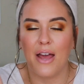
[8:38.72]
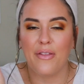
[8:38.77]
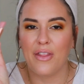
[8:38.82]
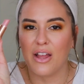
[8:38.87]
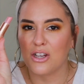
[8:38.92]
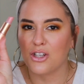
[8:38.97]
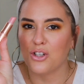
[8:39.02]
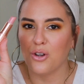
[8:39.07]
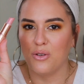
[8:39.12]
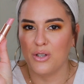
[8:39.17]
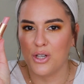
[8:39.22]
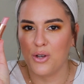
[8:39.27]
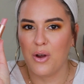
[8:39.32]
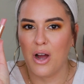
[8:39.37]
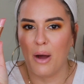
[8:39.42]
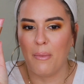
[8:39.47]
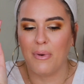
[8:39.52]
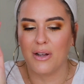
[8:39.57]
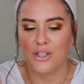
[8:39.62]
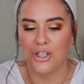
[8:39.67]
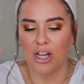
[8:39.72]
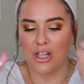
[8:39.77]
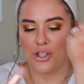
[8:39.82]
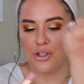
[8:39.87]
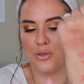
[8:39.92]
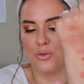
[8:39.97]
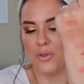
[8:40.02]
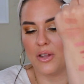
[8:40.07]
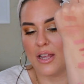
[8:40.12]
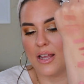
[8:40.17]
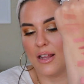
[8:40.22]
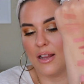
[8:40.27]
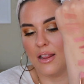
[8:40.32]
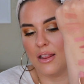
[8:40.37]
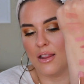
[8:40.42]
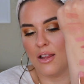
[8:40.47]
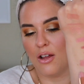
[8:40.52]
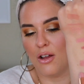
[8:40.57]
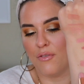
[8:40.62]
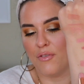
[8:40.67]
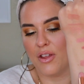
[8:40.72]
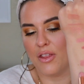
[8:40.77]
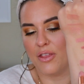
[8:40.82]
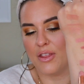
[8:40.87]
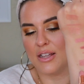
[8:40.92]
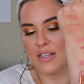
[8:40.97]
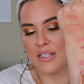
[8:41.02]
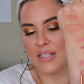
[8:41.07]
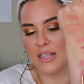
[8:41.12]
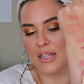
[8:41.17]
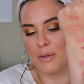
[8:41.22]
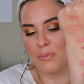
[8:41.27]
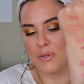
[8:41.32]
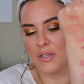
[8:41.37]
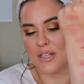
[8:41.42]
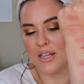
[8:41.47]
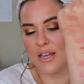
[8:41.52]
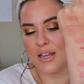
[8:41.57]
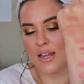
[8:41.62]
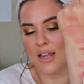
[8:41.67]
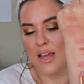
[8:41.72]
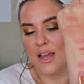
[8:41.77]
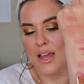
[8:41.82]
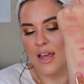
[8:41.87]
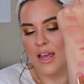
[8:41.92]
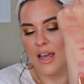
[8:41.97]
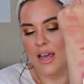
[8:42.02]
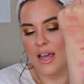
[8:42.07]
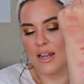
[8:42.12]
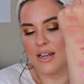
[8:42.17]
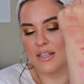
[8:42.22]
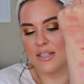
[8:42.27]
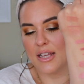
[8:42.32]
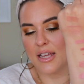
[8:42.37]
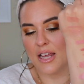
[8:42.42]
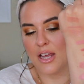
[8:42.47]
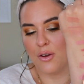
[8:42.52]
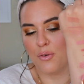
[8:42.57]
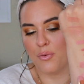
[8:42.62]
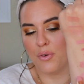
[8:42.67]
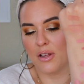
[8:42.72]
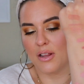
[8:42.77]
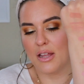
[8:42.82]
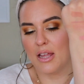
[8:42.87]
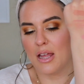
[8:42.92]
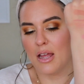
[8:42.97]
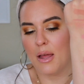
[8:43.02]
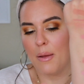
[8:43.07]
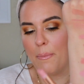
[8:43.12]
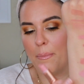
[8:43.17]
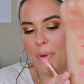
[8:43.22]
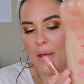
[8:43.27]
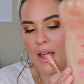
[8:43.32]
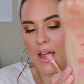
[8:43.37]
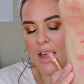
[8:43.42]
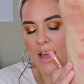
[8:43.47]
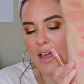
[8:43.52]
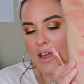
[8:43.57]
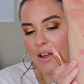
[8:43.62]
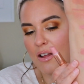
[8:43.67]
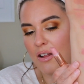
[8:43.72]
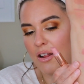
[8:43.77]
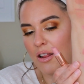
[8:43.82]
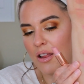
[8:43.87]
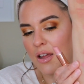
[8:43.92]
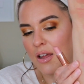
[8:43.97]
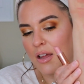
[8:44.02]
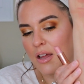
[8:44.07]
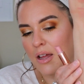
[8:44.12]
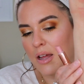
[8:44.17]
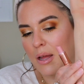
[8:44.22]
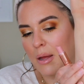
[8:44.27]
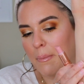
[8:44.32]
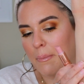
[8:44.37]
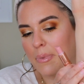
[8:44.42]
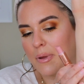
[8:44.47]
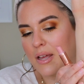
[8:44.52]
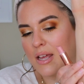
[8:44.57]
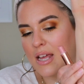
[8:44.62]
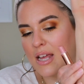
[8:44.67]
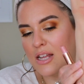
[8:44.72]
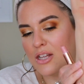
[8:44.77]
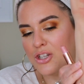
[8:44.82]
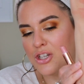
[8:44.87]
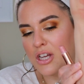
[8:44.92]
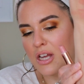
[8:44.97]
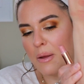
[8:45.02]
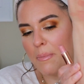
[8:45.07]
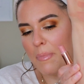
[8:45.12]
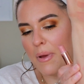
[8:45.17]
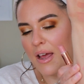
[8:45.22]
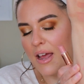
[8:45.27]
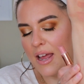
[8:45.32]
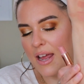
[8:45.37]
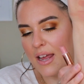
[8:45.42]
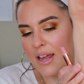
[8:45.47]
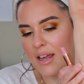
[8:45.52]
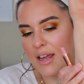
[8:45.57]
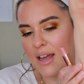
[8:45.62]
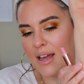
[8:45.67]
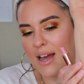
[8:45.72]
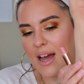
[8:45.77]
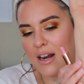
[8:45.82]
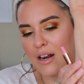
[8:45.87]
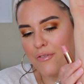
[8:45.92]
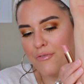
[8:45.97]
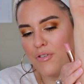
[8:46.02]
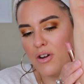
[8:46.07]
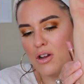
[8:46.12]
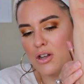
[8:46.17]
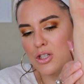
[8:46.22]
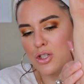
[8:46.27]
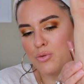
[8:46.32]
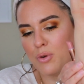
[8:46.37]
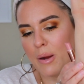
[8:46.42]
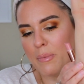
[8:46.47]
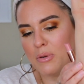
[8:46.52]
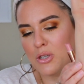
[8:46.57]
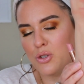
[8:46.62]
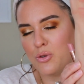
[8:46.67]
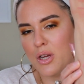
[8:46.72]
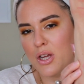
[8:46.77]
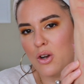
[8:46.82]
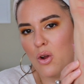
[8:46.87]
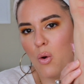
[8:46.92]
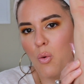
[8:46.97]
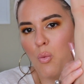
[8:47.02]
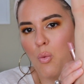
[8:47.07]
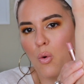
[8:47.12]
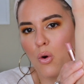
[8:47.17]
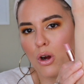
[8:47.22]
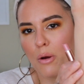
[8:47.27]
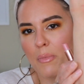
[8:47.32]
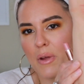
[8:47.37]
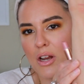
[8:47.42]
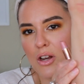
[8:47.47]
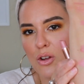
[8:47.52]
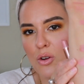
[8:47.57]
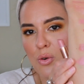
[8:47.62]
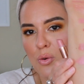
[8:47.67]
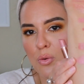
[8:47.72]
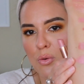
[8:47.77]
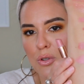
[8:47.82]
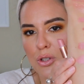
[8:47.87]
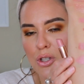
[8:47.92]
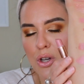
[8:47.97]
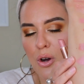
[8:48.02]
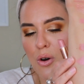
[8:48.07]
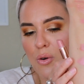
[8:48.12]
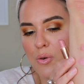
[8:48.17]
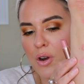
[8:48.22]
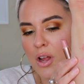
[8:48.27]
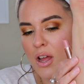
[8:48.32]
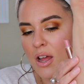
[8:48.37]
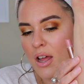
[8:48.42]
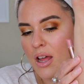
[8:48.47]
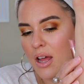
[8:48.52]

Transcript: and that shows you how much I truly love this lipstick. It is like a really pale peachy pink. It kind of falls right between warm and cool tone,